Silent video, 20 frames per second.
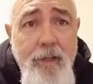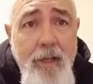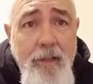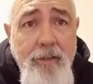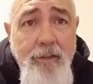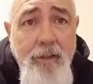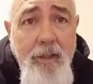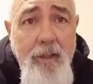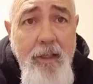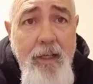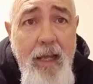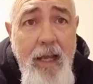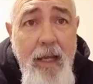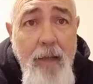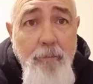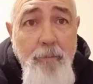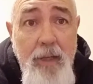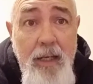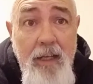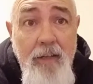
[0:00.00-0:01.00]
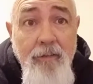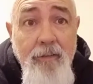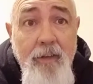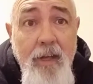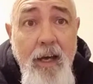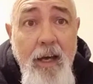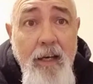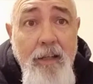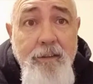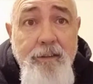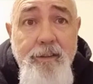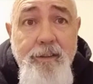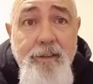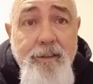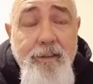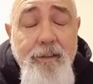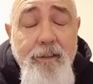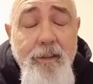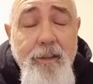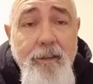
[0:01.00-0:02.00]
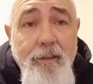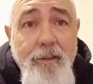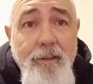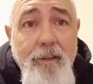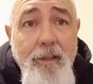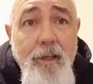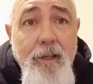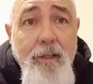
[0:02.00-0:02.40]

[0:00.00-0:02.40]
to actually camp in the huts, and